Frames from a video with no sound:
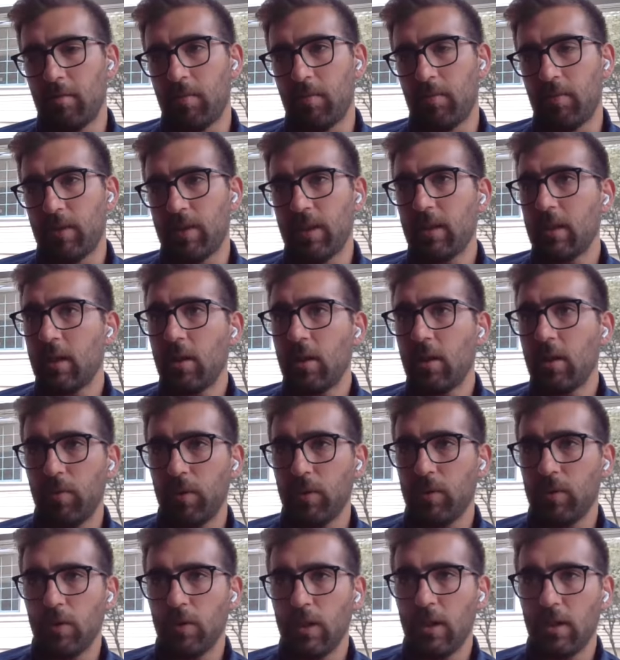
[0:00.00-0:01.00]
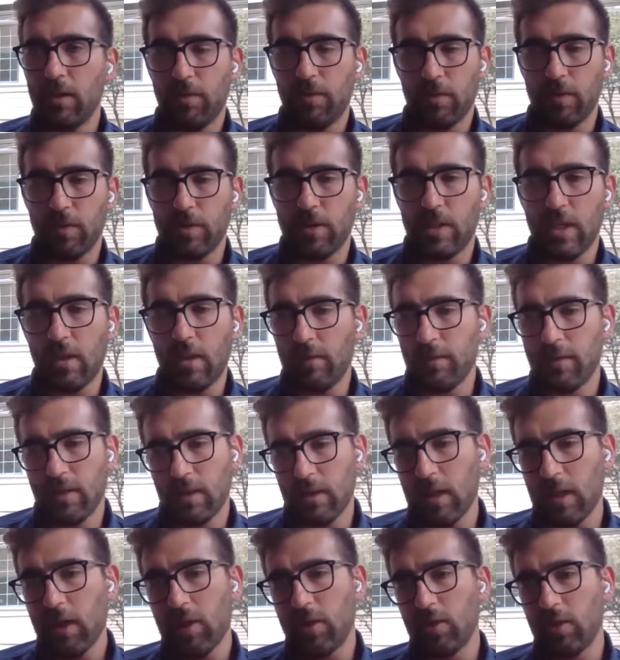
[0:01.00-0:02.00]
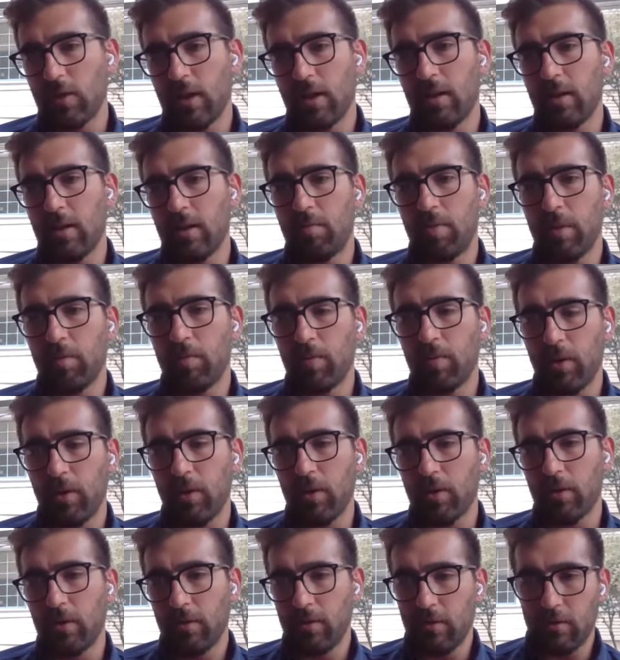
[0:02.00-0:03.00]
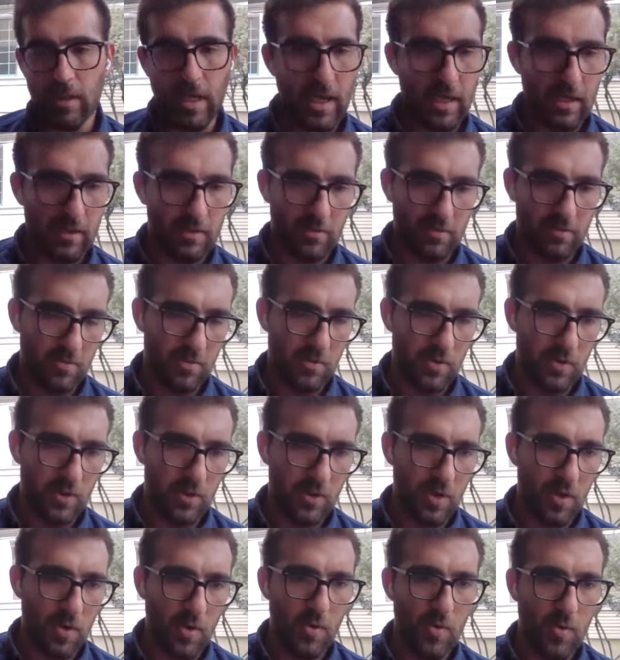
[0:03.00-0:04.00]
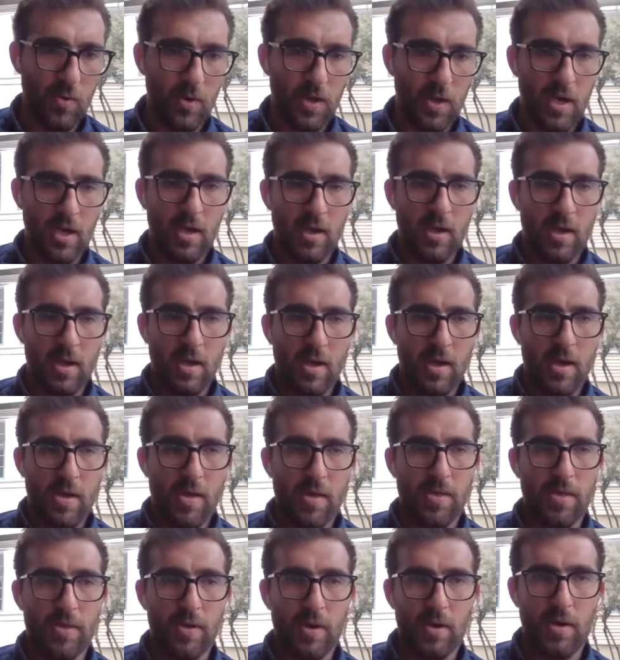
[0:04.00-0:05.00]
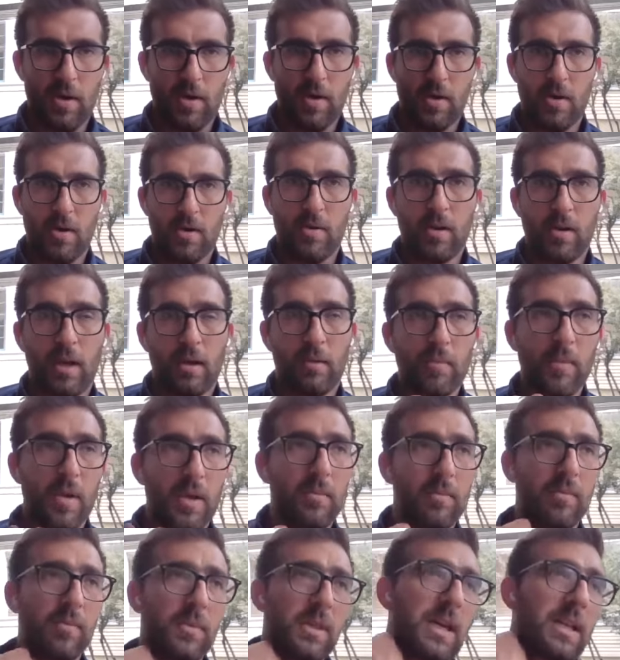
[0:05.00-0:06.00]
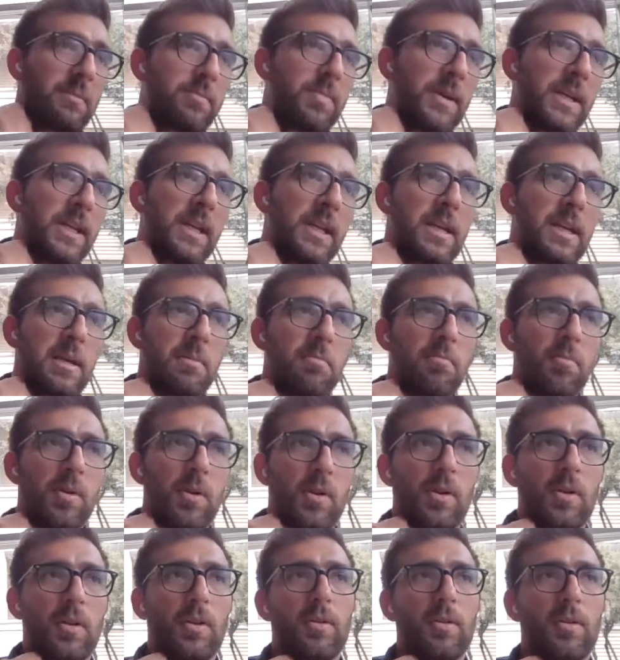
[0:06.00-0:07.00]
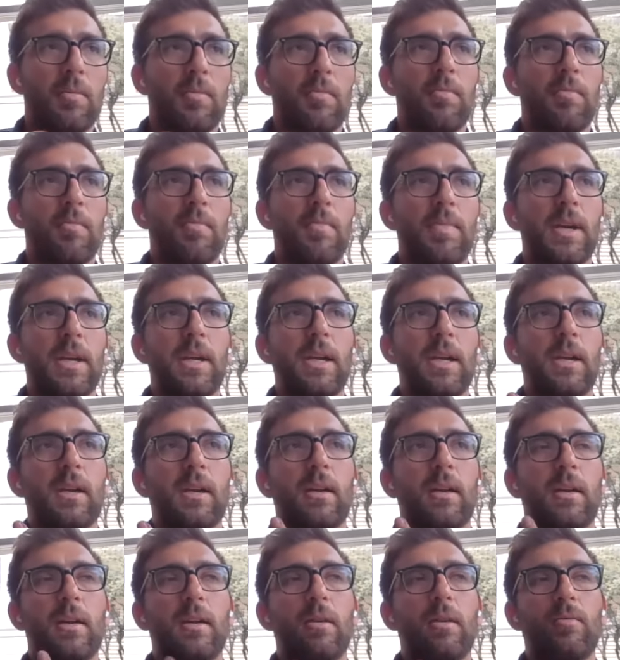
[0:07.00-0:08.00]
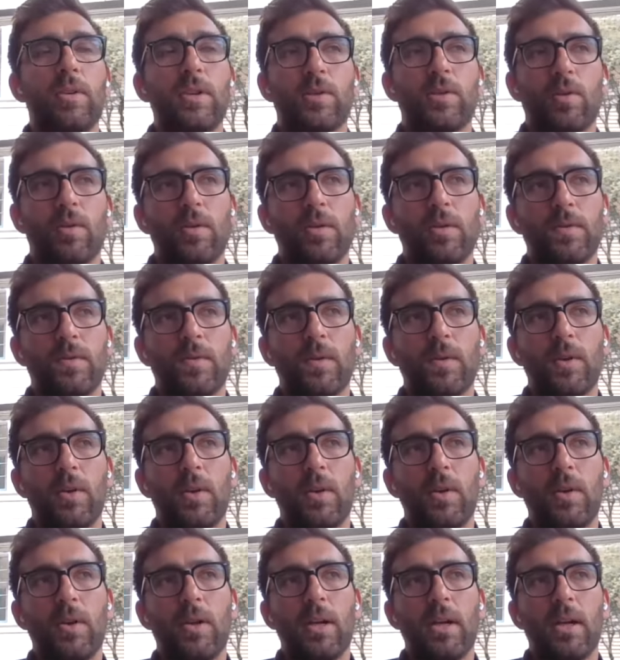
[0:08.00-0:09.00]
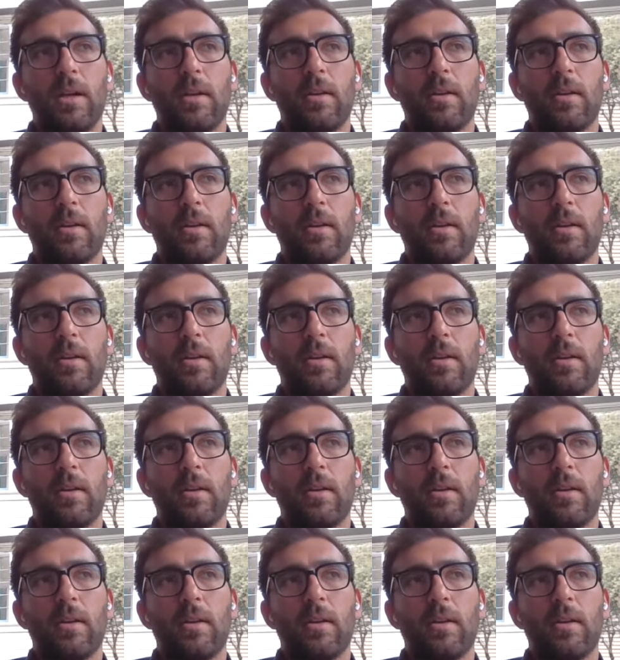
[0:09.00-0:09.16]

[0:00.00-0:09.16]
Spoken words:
present an opportunity for self-selection, and the people that show that being nimble, being resourceful,